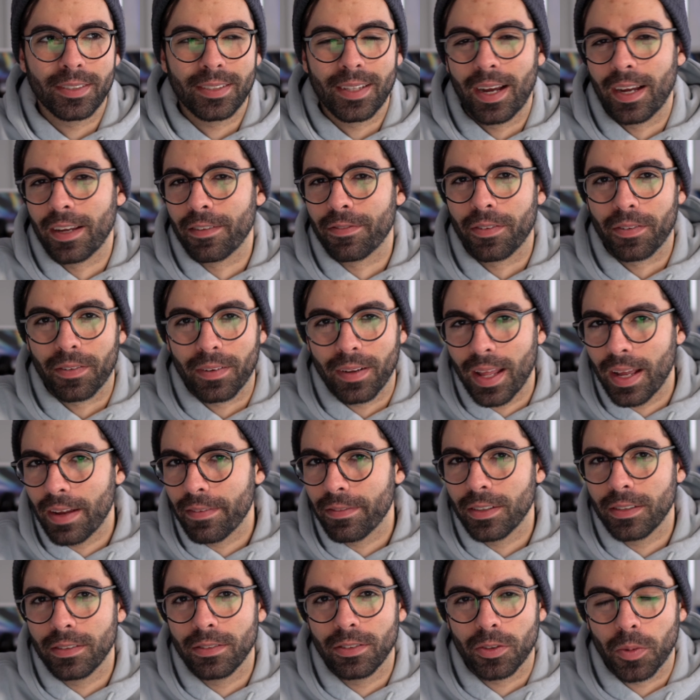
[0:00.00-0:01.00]
the iPhone
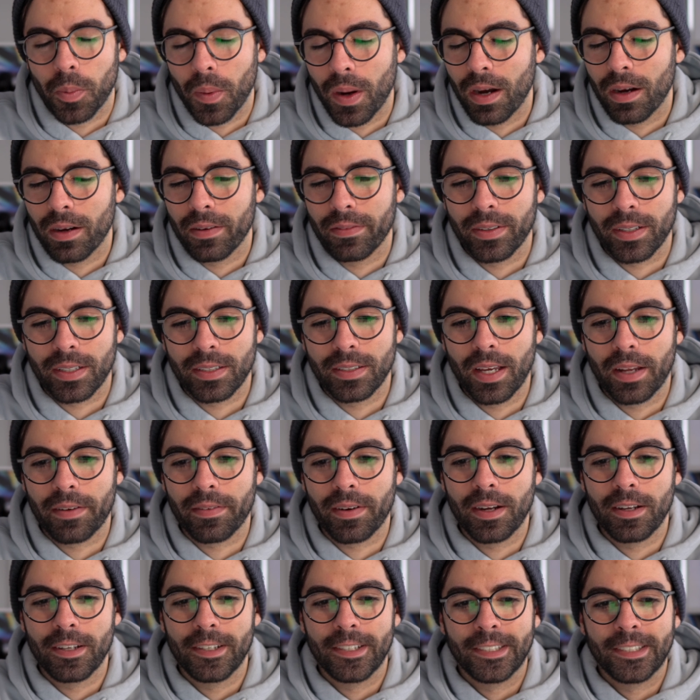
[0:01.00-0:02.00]
11, 12,
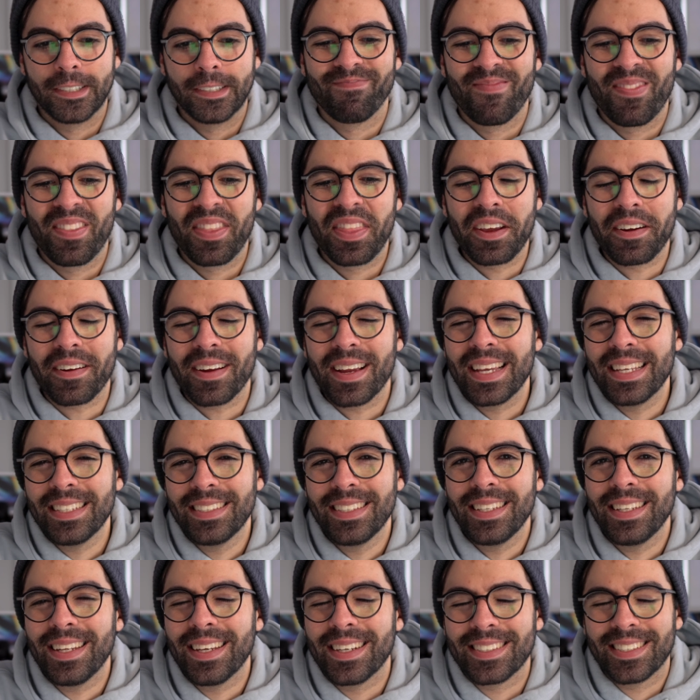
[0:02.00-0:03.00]
etc., there
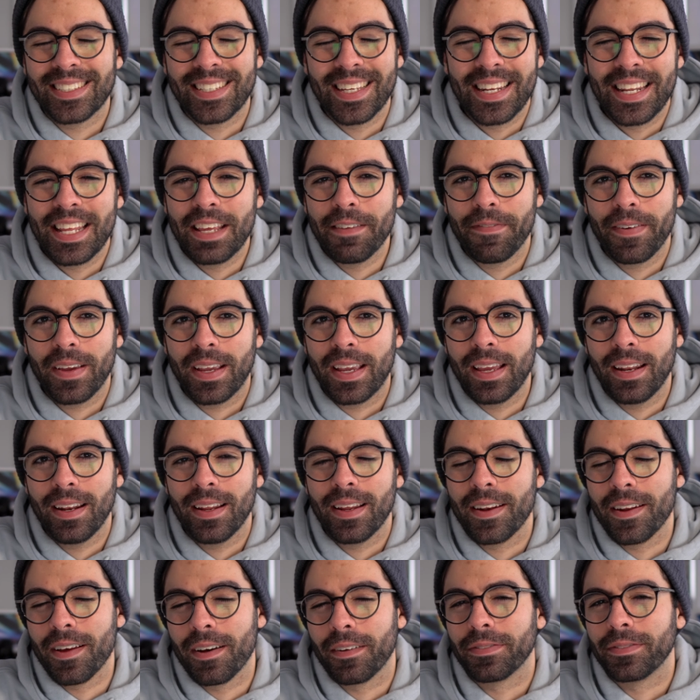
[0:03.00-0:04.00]
isn't a significant
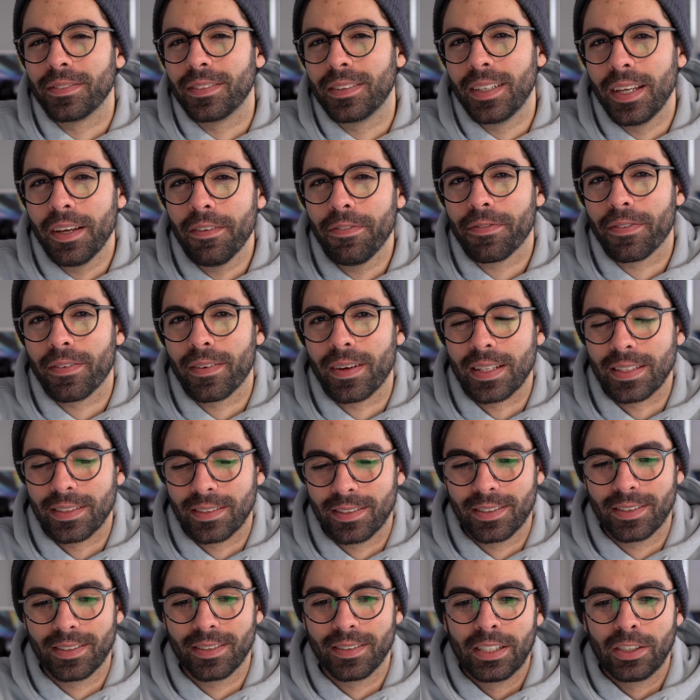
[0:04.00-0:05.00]
enough
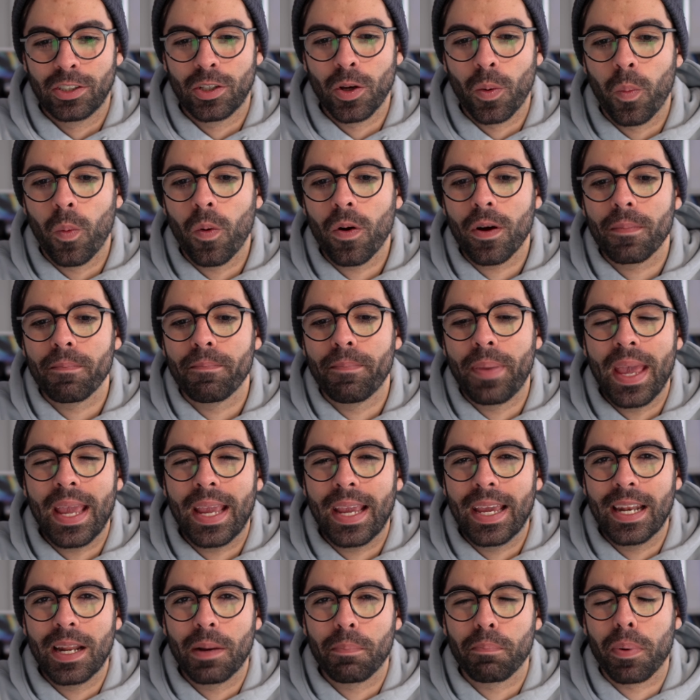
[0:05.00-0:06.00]
difference to warrant
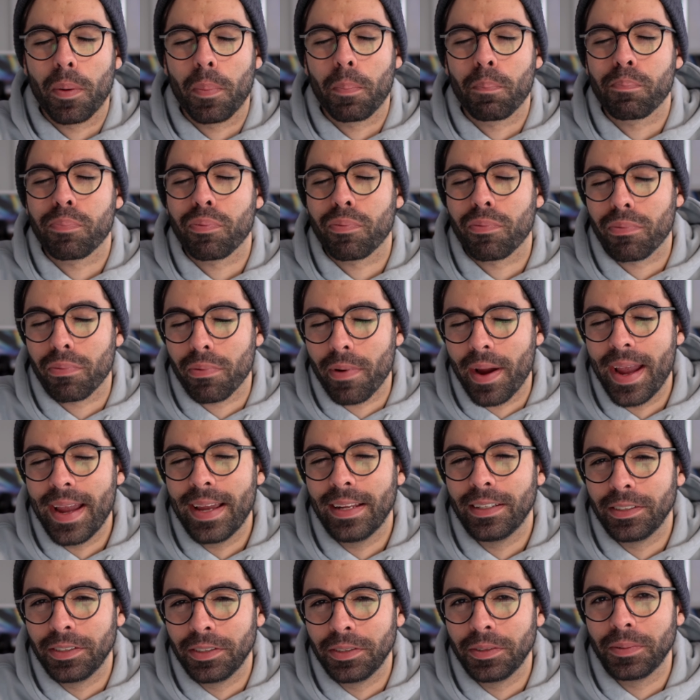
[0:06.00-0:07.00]
picking up a
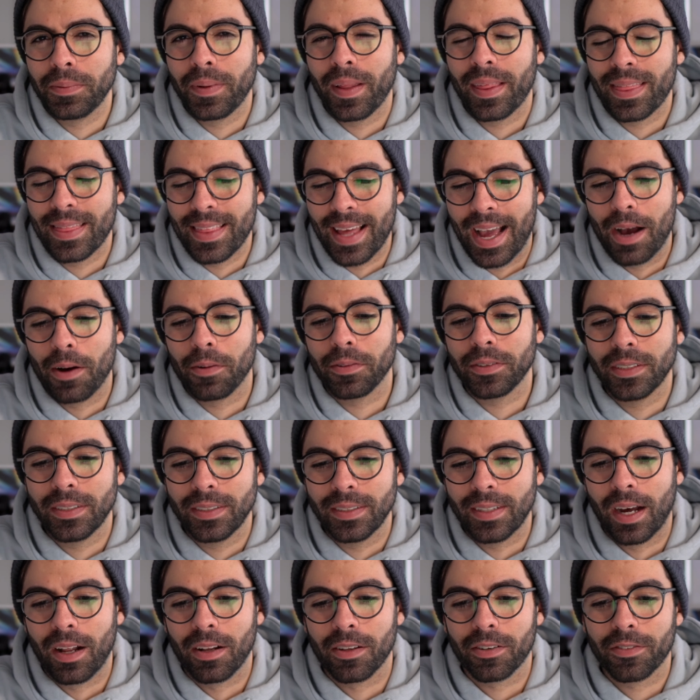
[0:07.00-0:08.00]
brand new
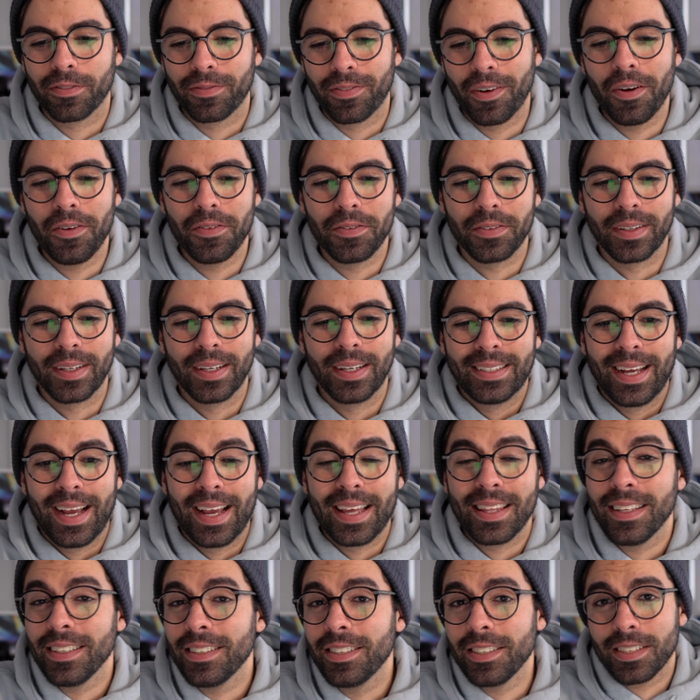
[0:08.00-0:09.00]
$1,000 phone.
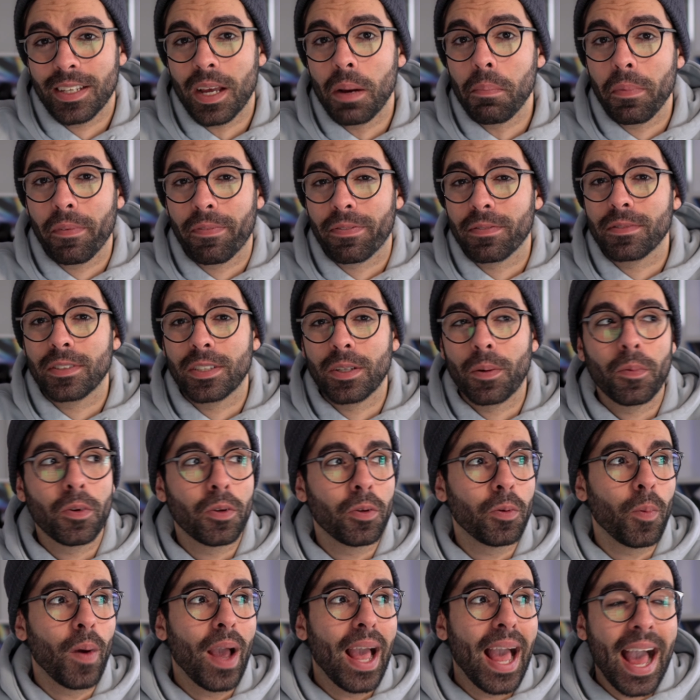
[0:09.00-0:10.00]
And this is coming from someone
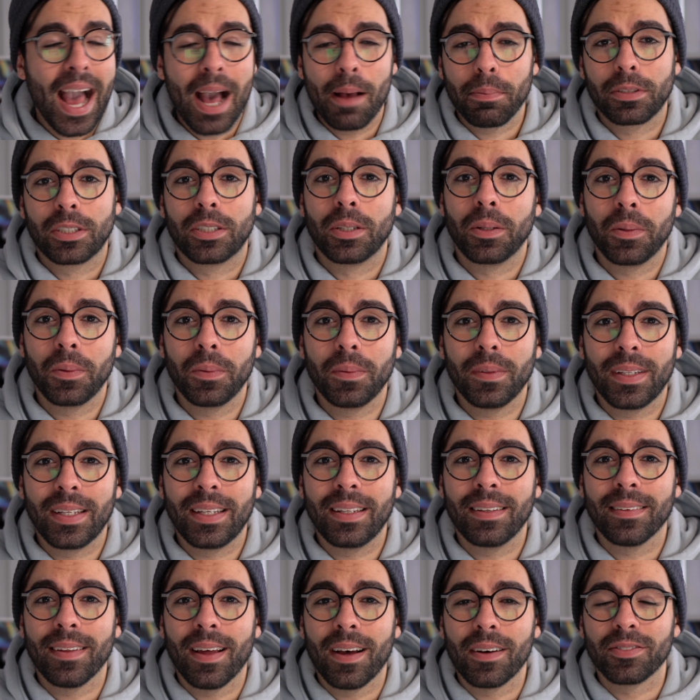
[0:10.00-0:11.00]
who absolutely
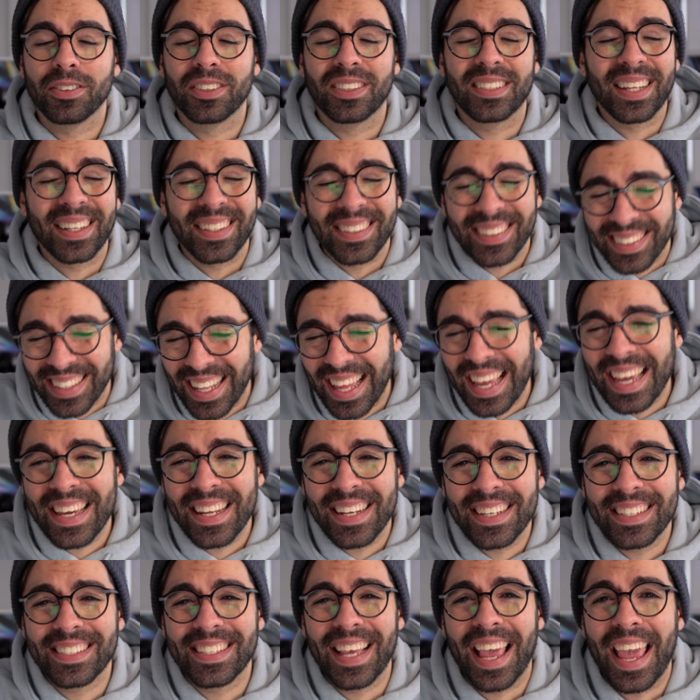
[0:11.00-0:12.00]
loves the
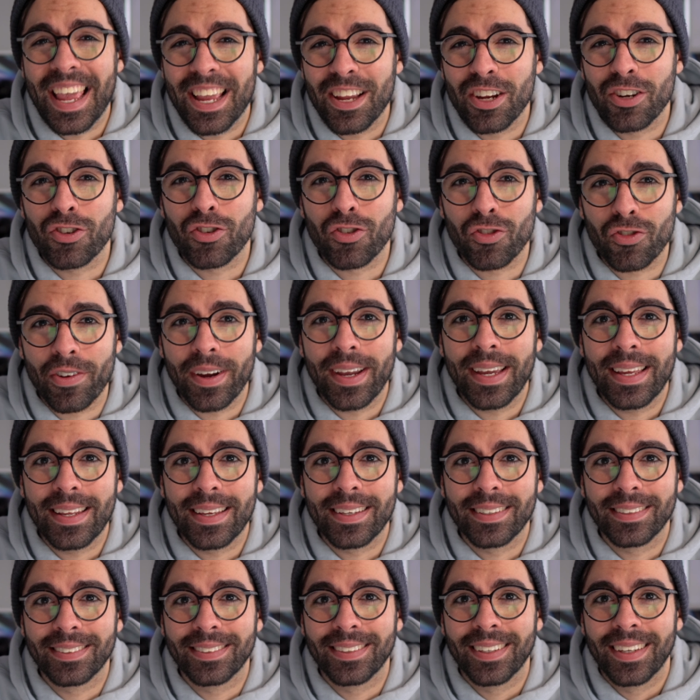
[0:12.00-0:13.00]
latest and
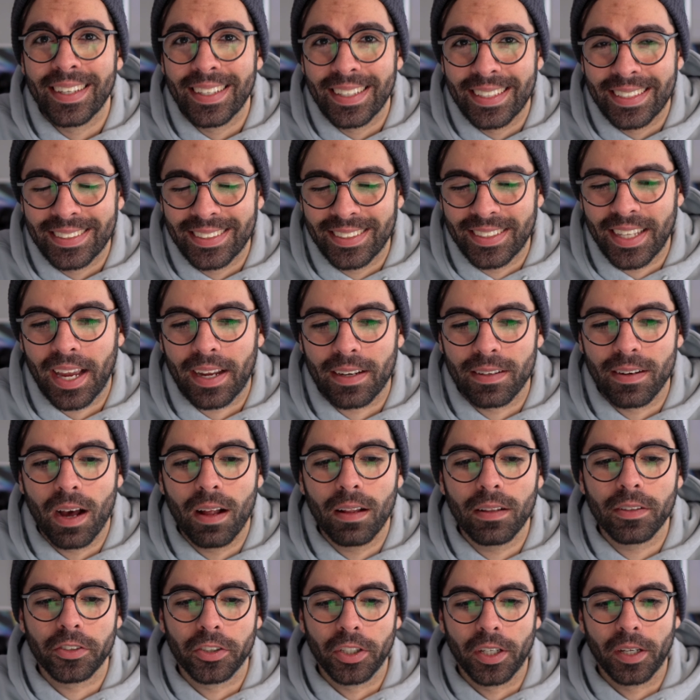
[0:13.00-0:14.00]
greatest
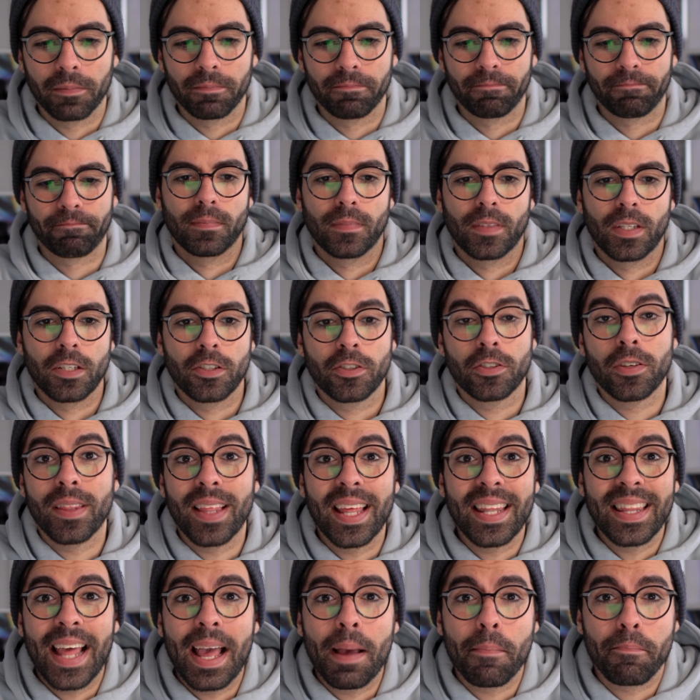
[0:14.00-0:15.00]
technology. So
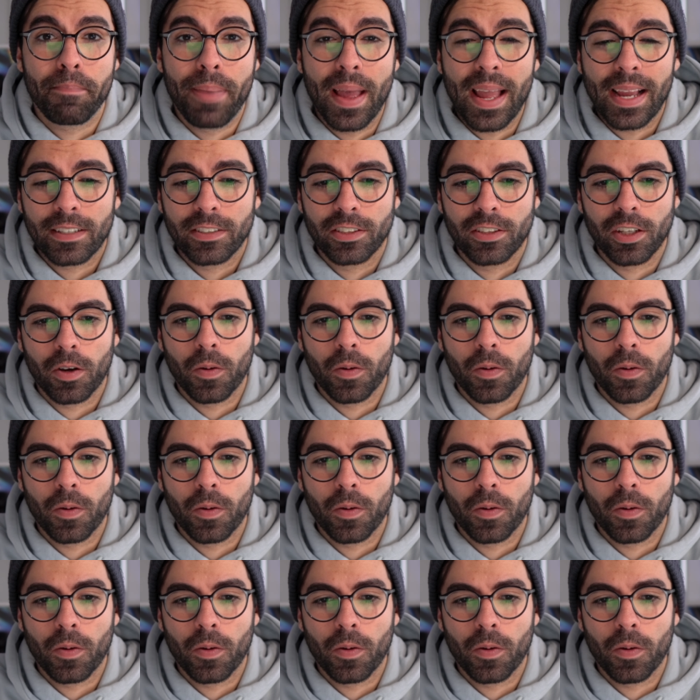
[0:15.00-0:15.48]
then that begs the